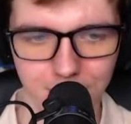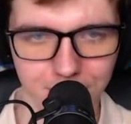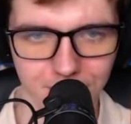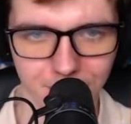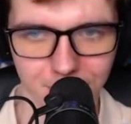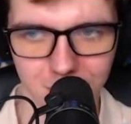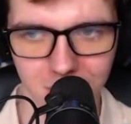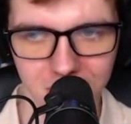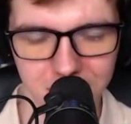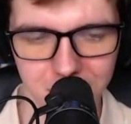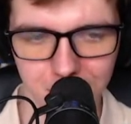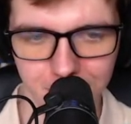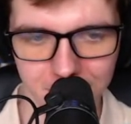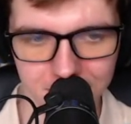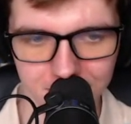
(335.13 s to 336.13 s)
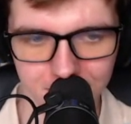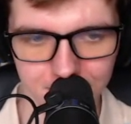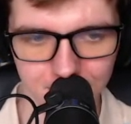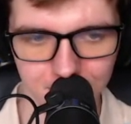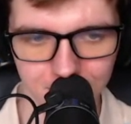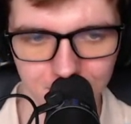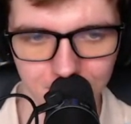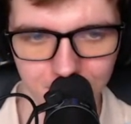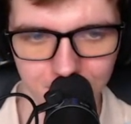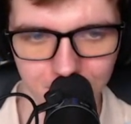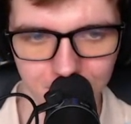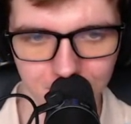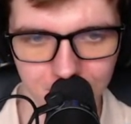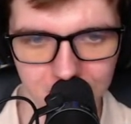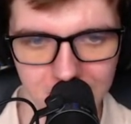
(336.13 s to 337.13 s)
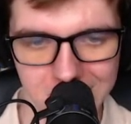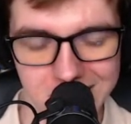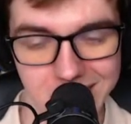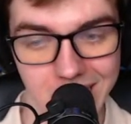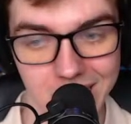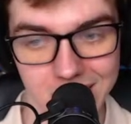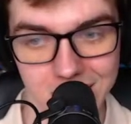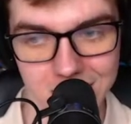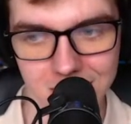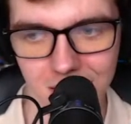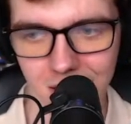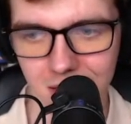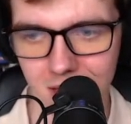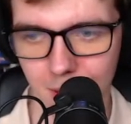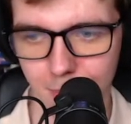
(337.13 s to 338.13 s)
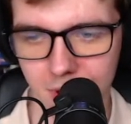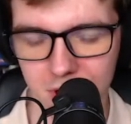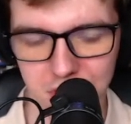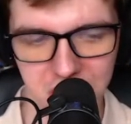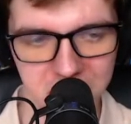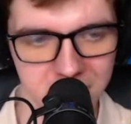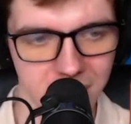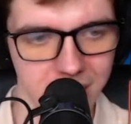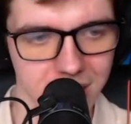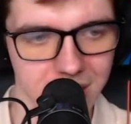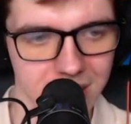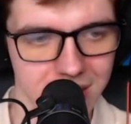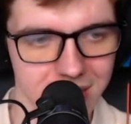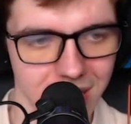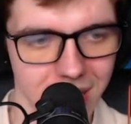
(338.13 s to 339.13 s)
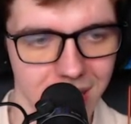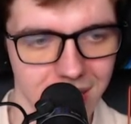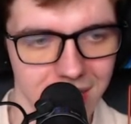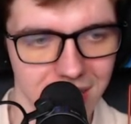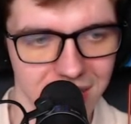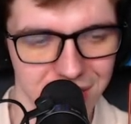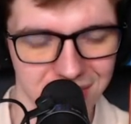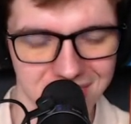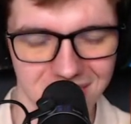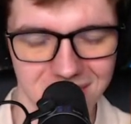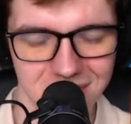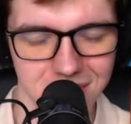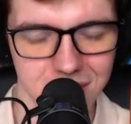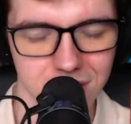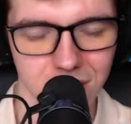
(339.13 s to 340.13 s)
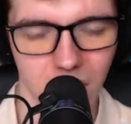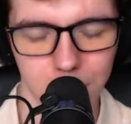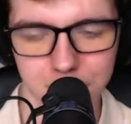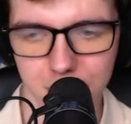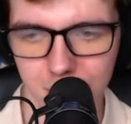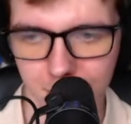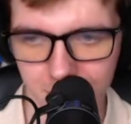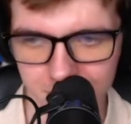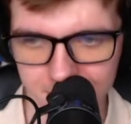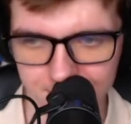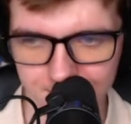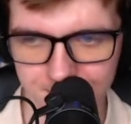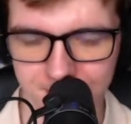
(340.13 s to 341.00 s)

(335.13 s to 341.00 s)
for like 2 months, it's not going to say. Apparently, she's not going to say anything. She says it's top secret.